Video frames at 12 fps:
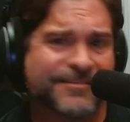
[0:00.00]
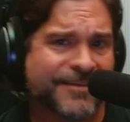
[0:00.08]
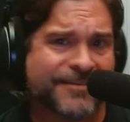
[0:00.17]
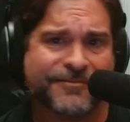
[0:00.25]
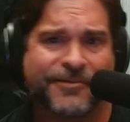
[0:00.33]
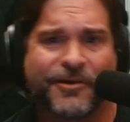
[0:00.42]

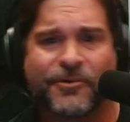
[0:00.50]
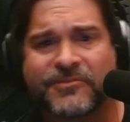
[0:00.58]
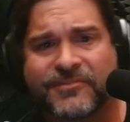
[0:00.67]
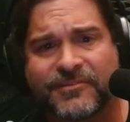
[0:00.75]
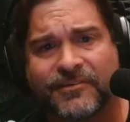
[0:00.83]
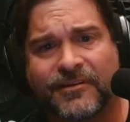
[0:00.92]
at your
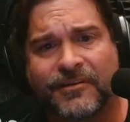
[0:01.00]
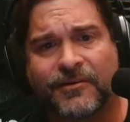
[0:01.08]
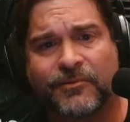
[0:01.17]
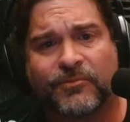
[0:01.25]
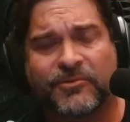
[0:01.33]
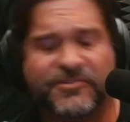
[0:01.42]
notes,
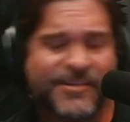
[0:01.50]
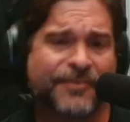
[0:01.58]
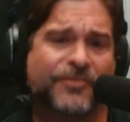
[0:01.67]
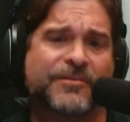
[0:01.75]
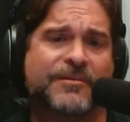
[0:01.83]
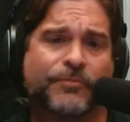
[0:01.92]
which
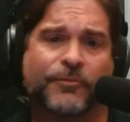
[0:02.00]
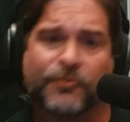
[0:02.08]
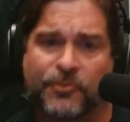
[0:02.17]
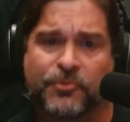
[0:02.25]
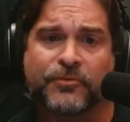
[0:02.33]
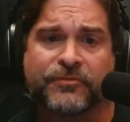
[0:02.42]
not only
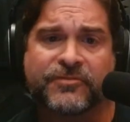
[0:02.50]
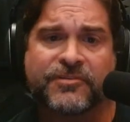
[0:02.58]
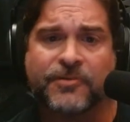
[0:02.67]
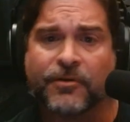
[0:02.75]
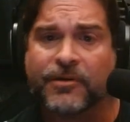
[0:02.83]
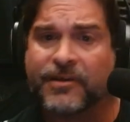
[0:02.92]
improves
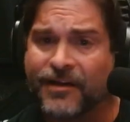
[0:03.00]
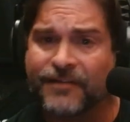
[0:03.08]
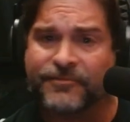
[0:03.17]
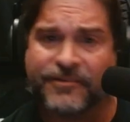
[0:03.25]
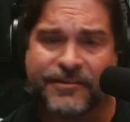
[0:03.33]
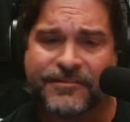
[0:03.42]
your
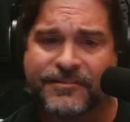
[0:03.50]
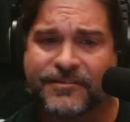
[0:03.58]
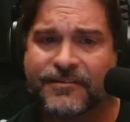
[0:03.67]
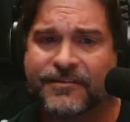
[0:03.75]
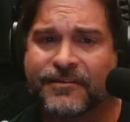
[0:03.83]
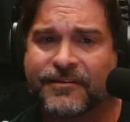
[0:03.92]
confidence,
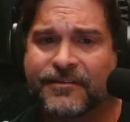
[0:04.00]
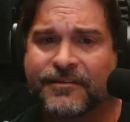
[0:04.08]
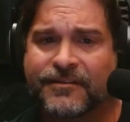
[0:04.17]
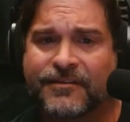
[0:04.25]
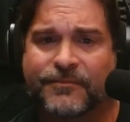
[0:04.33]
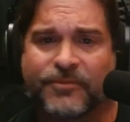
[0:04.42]

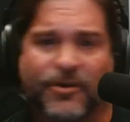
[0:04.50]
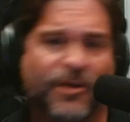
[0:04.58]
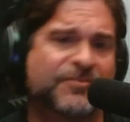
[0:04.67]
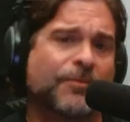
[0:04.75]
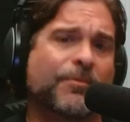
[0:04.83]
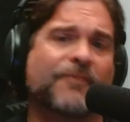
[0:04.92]
but
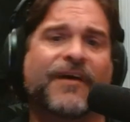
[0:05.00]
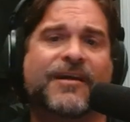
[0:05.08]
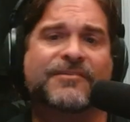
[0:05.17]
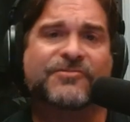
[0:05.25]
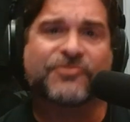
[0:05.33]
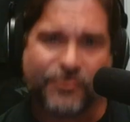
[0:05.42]
also
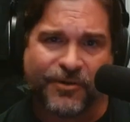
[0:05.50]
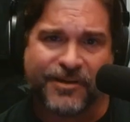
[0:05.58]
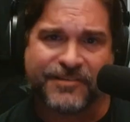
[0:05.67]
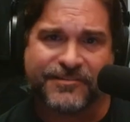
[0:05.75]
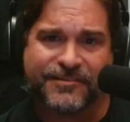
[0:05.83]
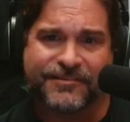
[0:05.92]
provides
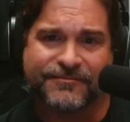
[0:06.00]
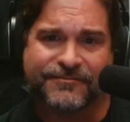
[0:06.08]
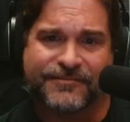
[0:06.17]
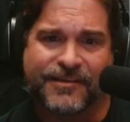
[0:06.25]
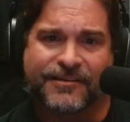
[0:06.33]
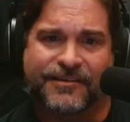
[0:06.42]
trust.
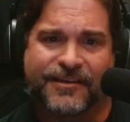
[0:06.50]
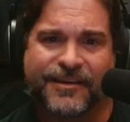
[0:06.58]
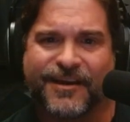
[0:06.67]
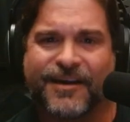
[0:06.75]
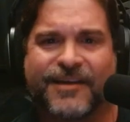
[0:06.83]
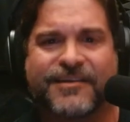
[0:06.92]

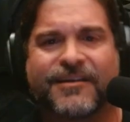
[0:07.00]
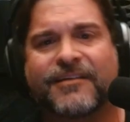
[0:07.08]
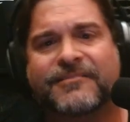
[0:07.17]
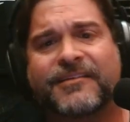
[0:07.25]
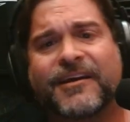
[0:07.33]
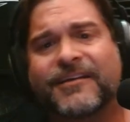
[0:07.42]
And eye
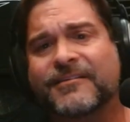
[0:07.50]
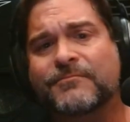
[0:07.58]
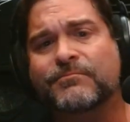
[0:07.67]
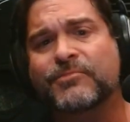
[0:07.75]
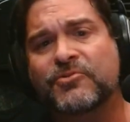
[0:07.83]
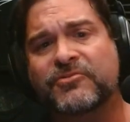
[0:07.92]
contact
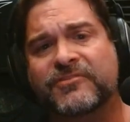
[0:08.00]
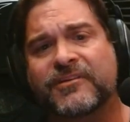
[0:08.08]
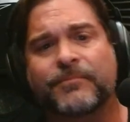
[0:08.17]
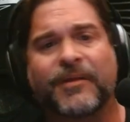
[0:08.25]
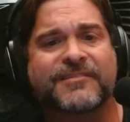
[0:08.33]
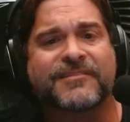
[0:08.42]
can boost
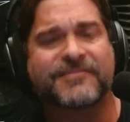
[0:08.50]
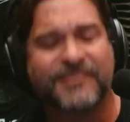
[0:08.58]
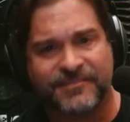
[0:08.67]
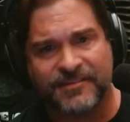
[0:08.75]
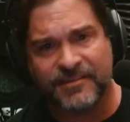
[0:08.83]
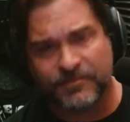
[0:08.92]
it by
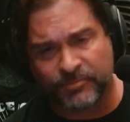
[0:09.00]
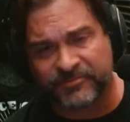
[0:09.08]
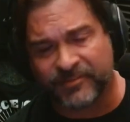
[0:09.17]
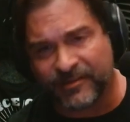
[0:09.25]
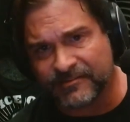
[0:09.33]
16%.